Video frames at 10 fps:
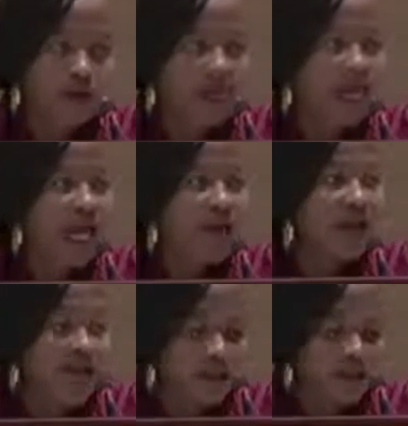and I'm a
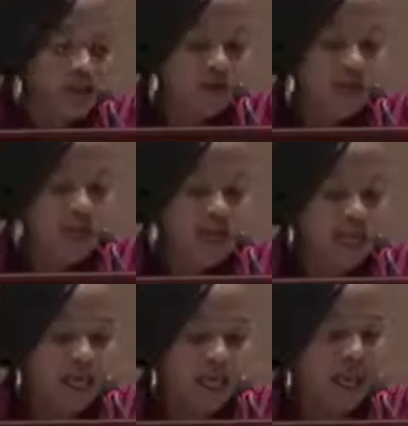campaigner from
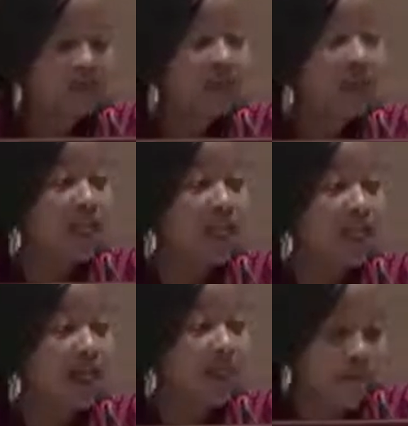ICAN, the
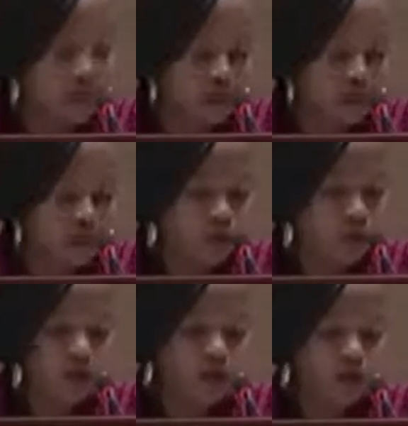international campaign to
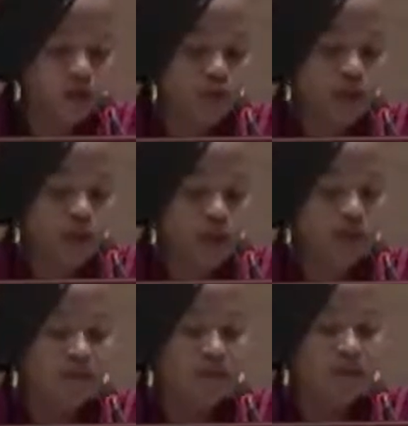abolish nuclear
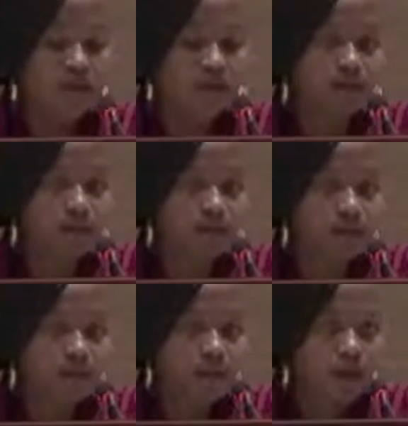weapons.
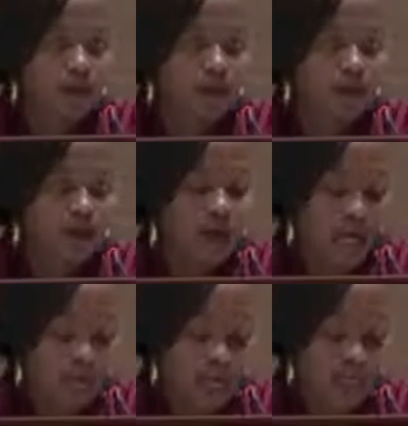
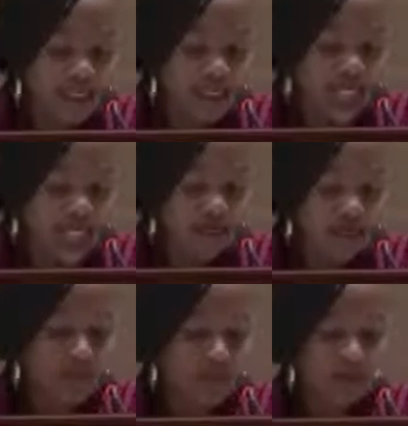Campaigners like
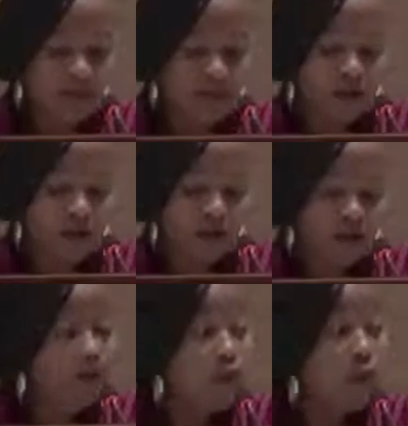me,
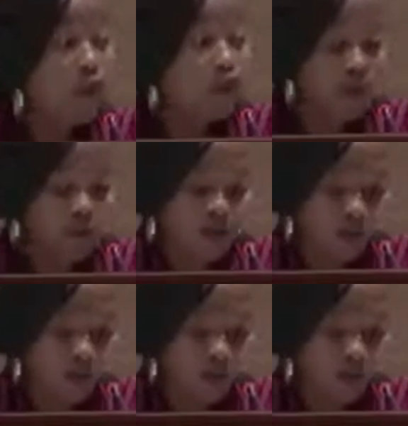from all around the